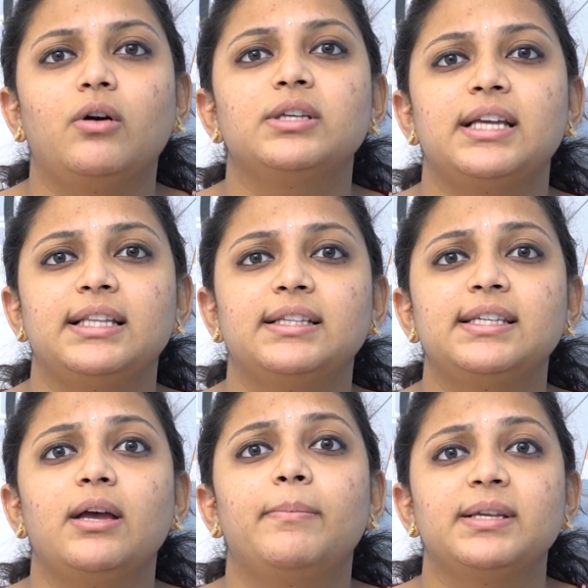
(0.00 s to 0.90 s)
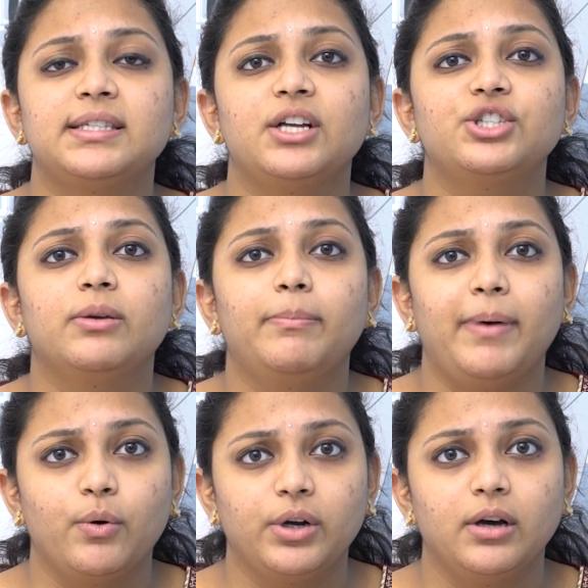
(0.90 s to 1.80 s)
or let's say a massaging
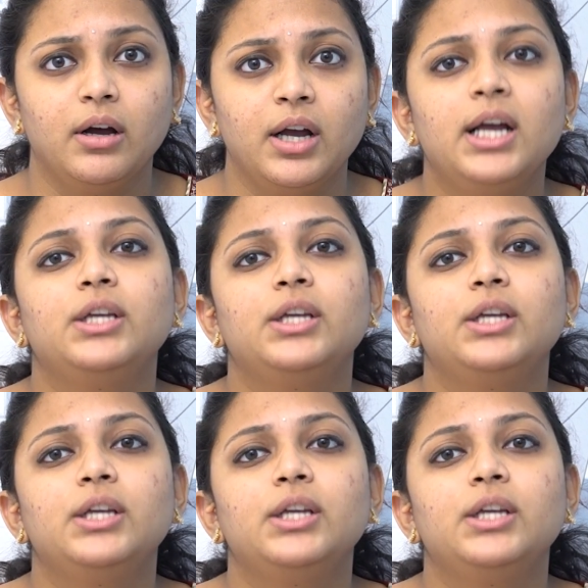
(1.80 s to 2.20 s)
powder.